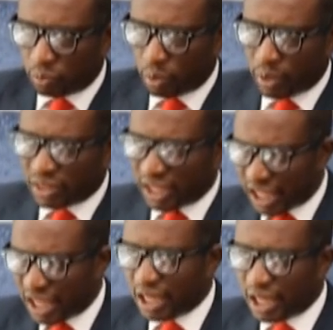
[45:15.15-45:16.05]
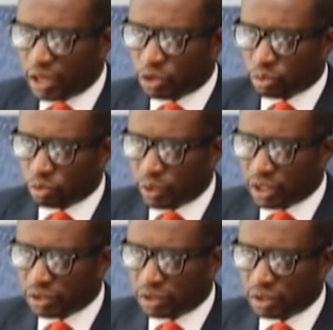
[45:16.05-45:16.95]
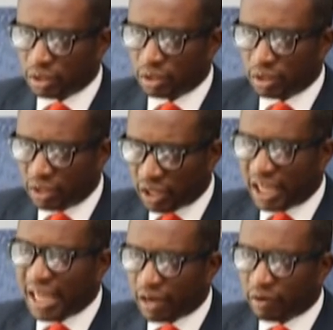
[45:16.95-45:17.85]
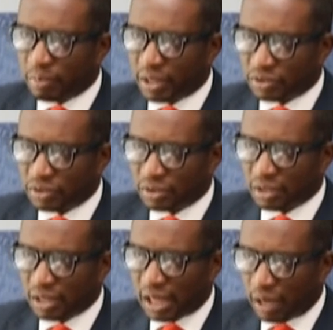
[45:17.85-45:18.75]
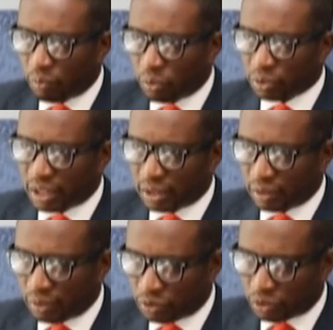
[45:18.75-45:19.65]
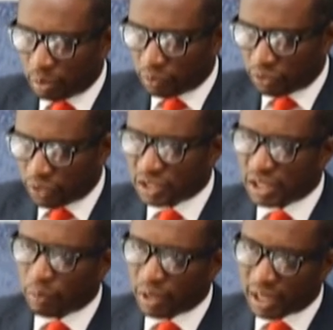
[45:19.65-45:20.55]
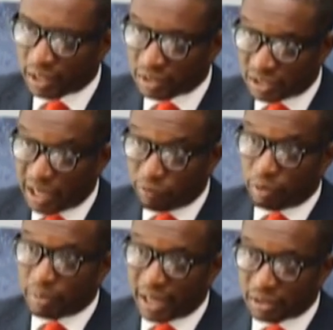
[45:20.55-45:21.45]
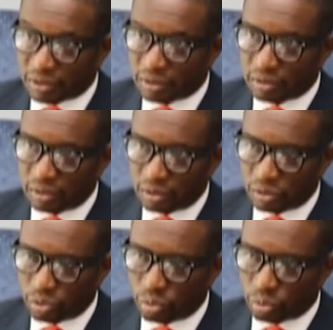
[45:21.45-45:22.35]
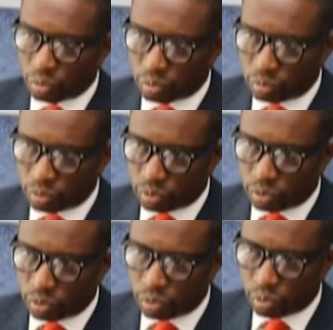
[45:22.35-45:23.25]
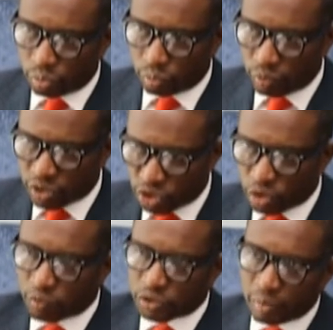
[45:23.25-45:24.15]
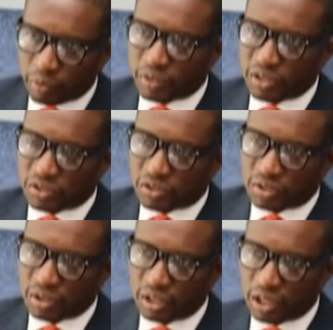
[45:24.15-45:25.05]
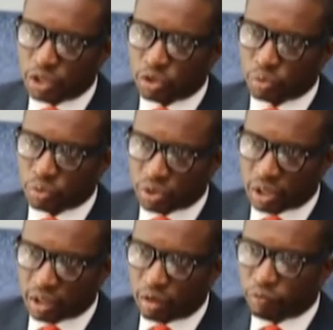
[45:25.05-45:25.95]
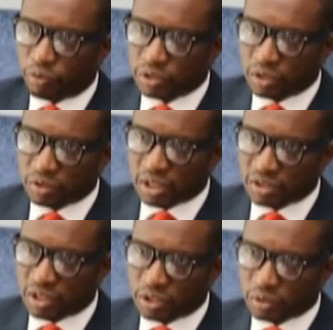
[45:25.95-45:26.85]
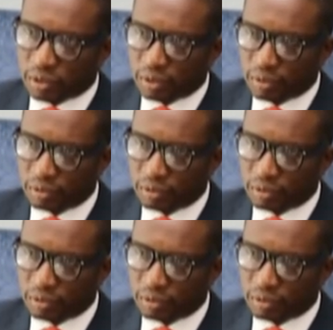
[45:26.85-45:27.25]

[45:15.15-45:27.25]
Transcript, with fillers: what were the key issues raised, the key agreements, and what some of the things that we can take from that to to resolve some of these issues uh, confronting us as a the, the